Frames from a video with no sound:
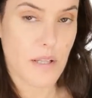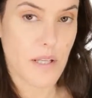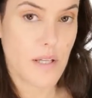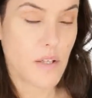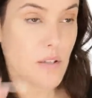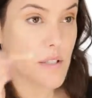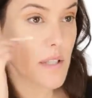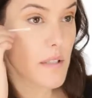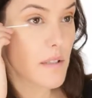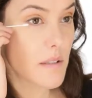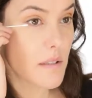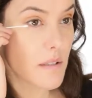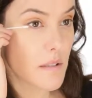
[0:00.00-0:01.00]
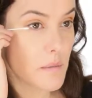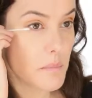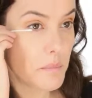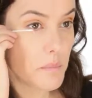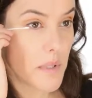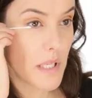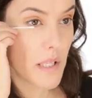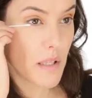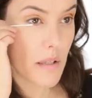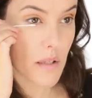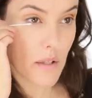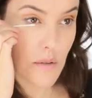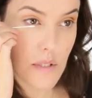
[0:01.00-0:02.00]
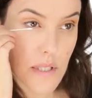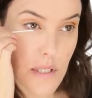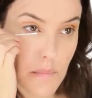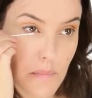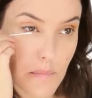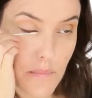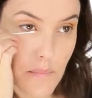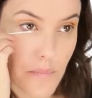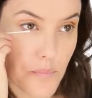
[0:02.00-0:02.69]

And then using the mini Q-tip.